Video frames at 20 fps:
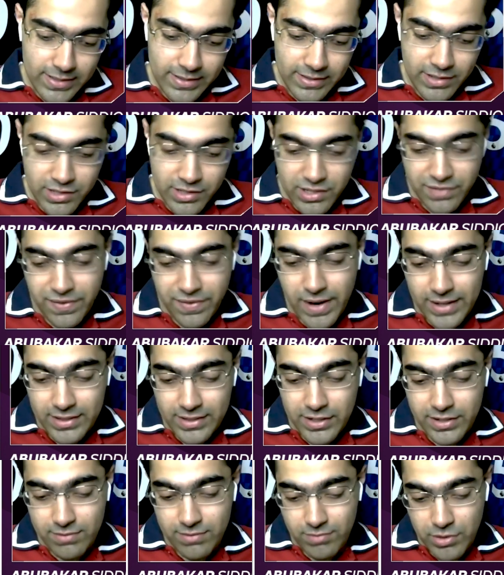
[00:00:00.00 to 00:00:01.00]
There's the
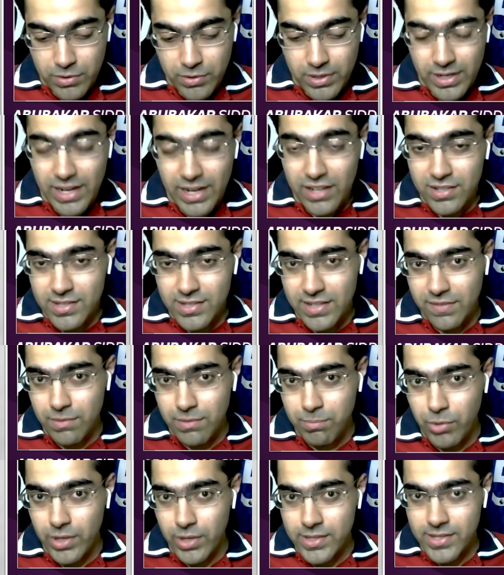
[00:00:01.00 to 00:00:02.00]
fact that you can get a
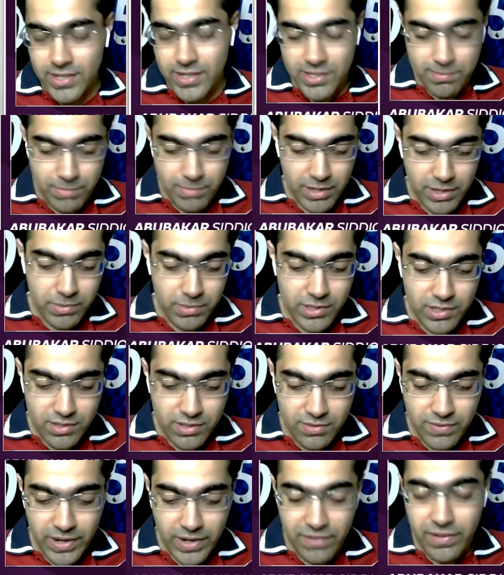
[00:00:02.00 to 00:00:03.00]
7.6 mid, which
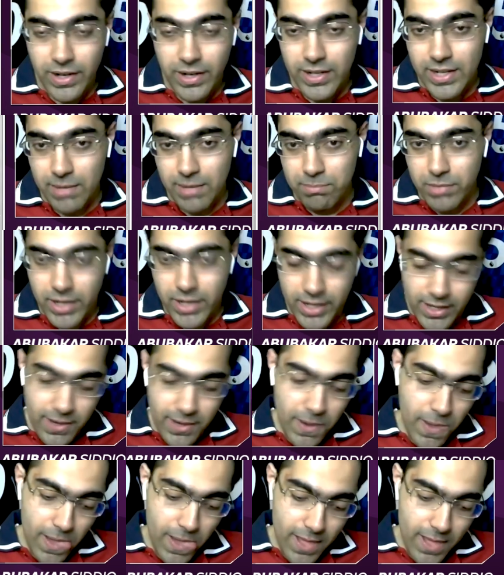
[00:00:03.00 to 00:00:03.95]
is very, very tempting.